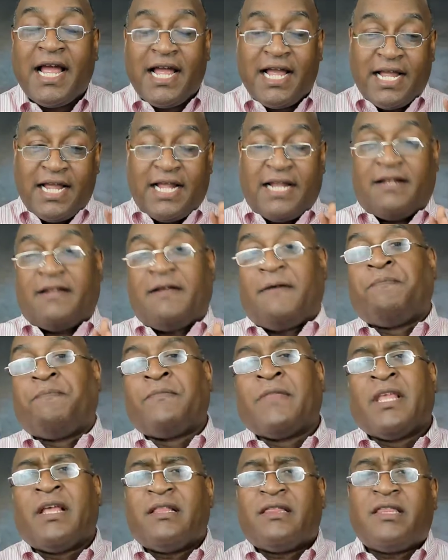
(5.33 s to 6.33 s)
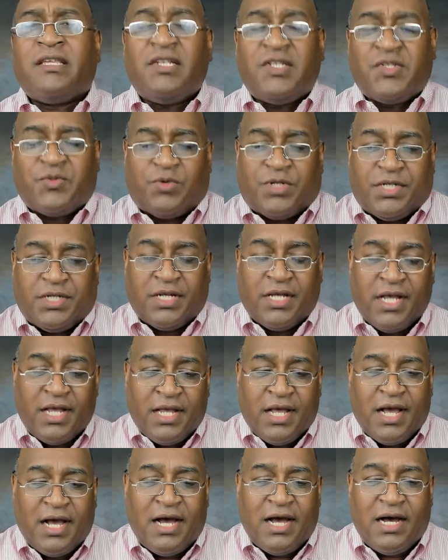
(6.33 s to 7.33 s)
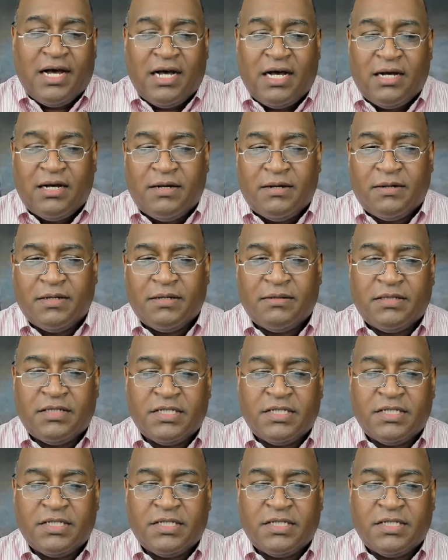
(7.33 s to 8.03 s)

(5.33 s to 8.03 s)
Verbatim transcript: And this one, uh,